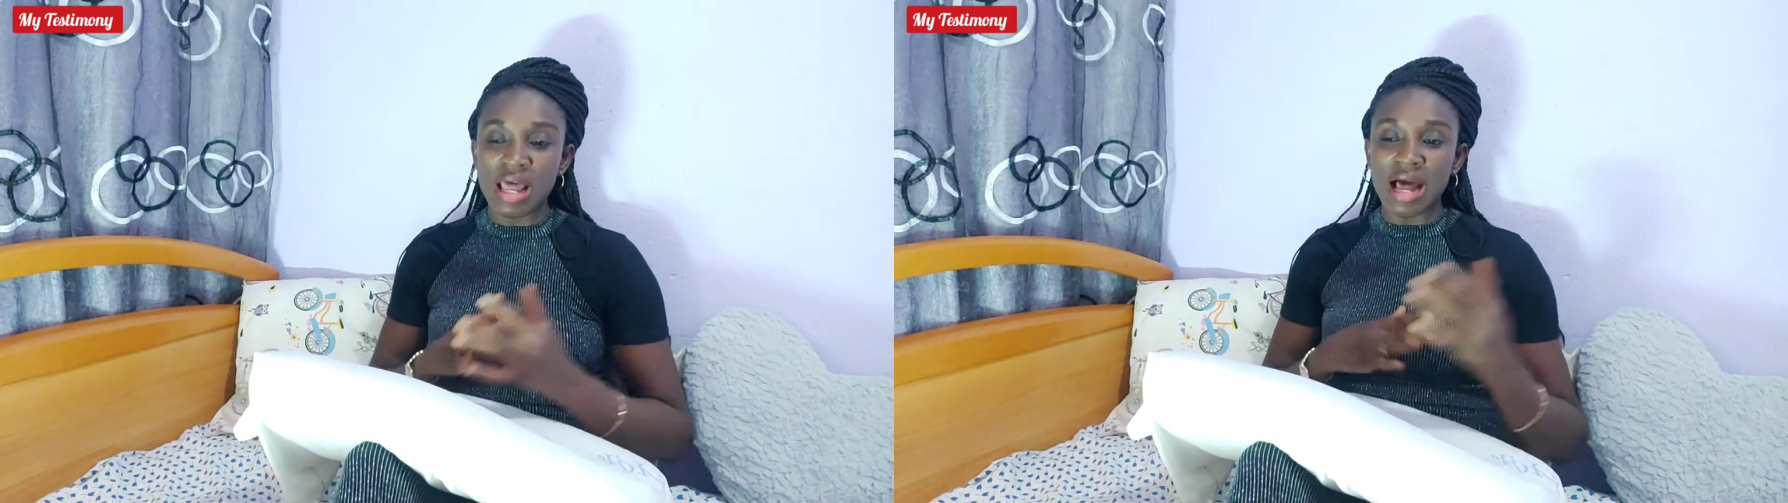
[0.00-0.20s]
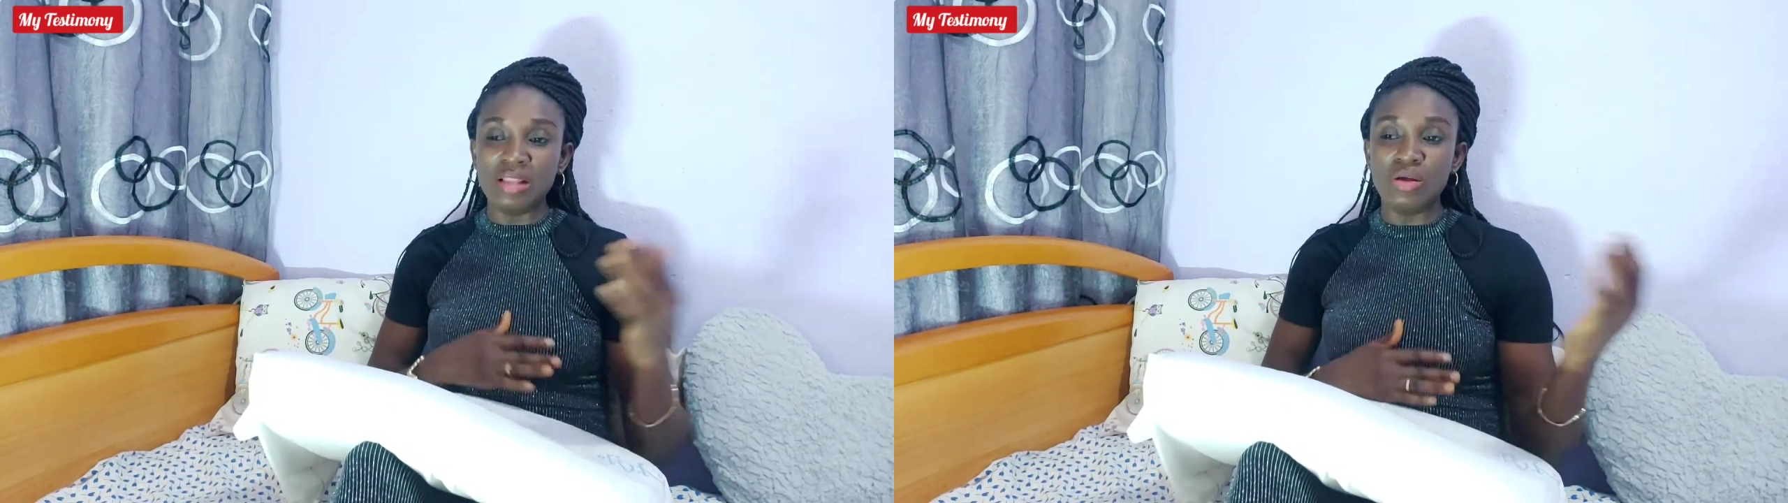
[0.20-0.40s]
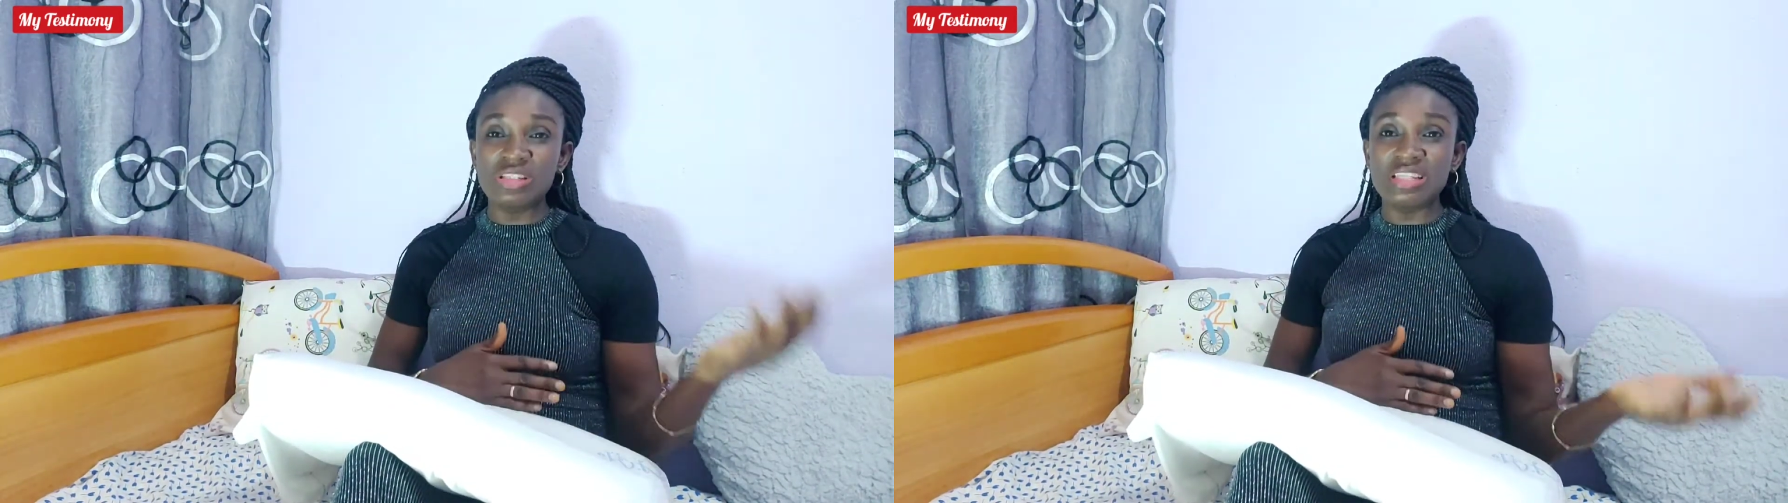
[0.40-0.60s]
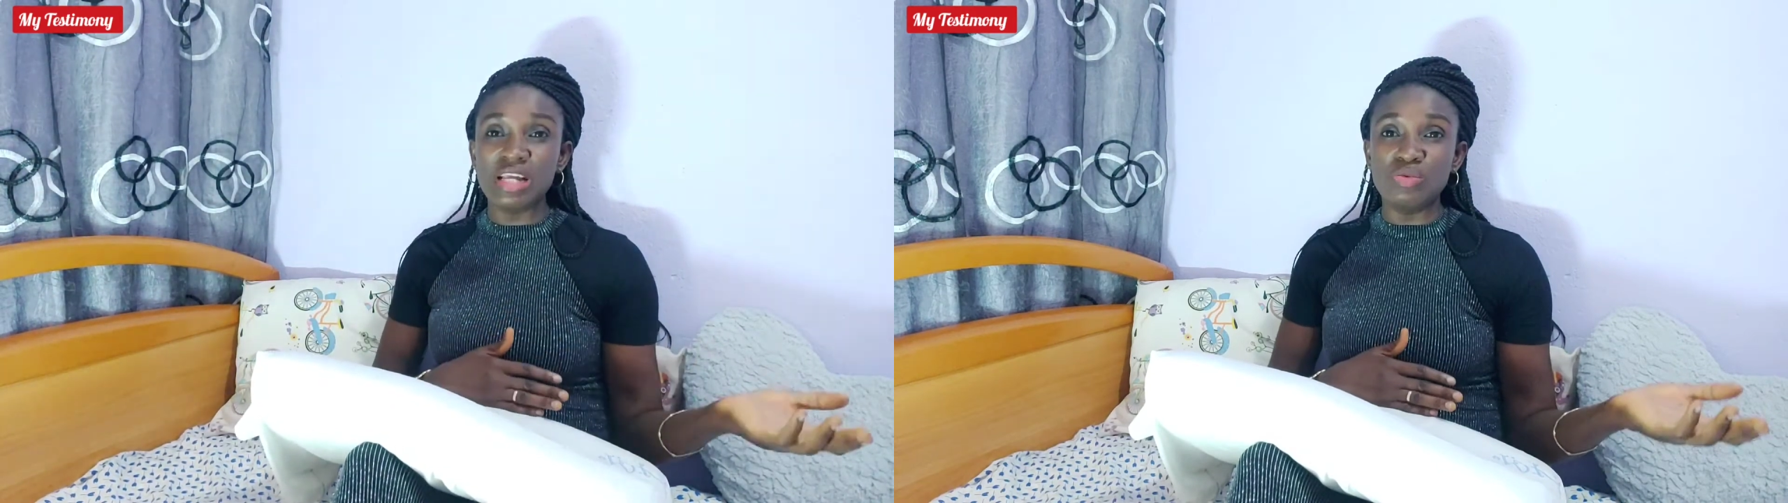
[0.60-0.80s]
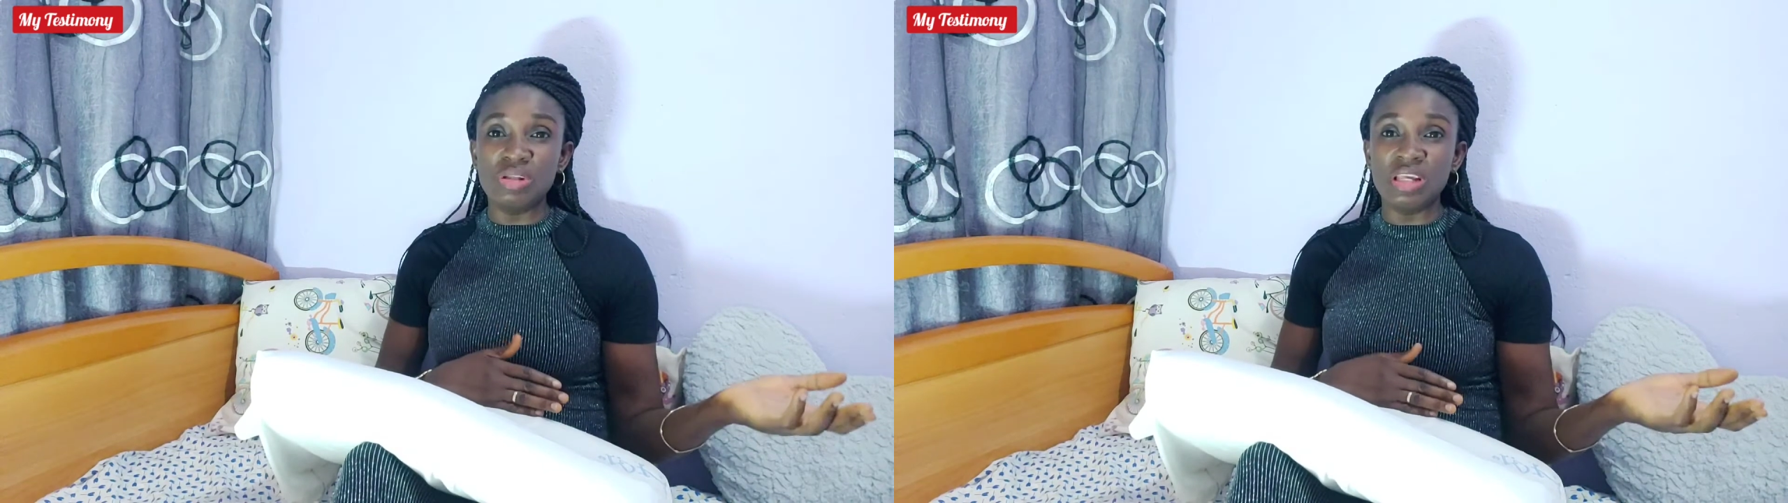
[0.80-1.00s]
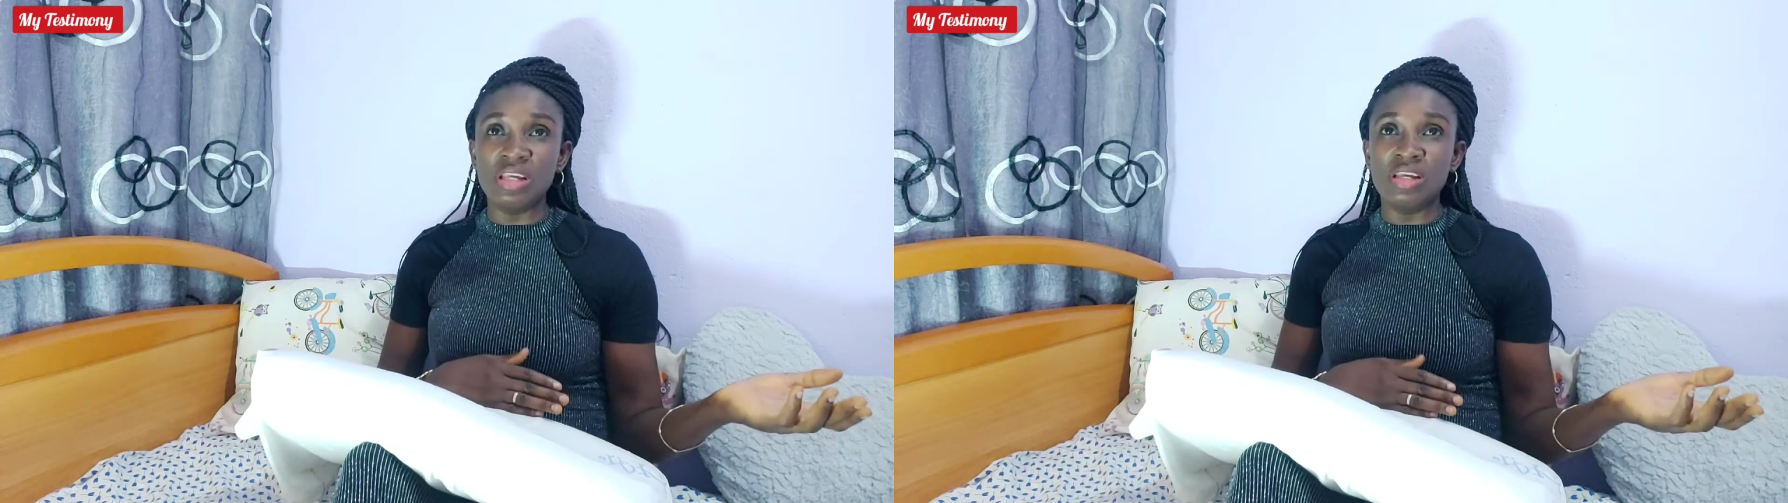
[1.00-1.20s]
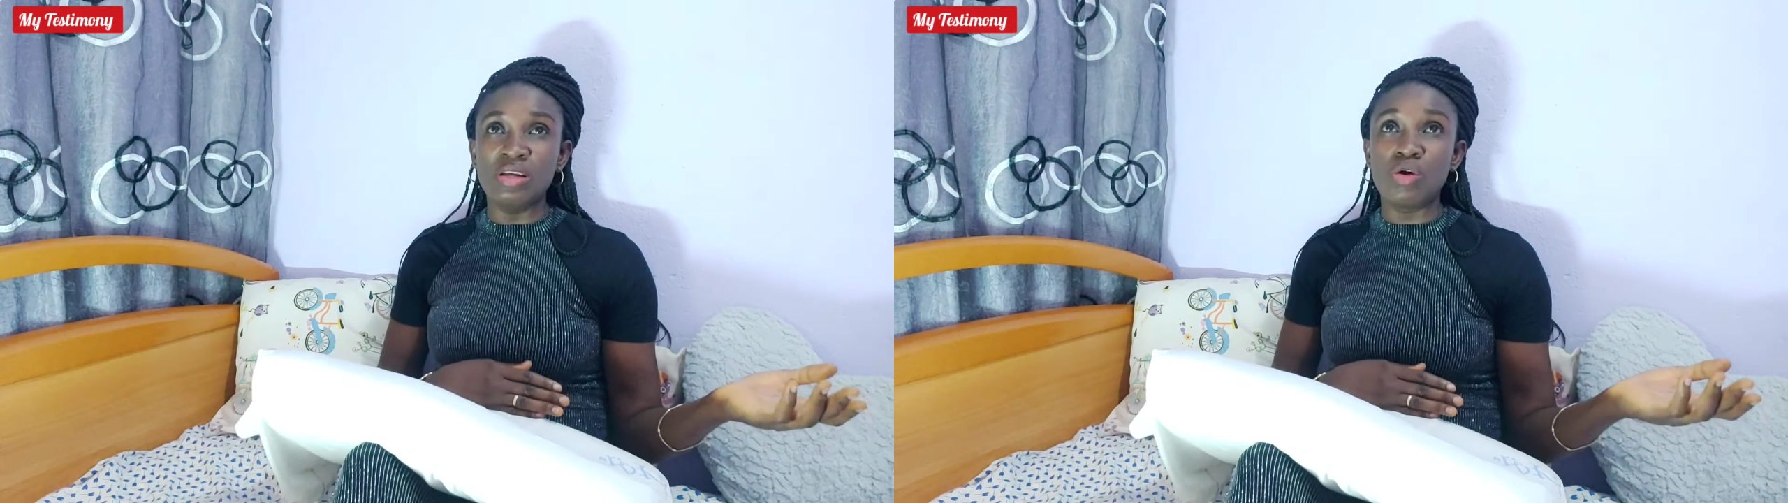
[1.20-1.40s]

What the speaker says: alongside with the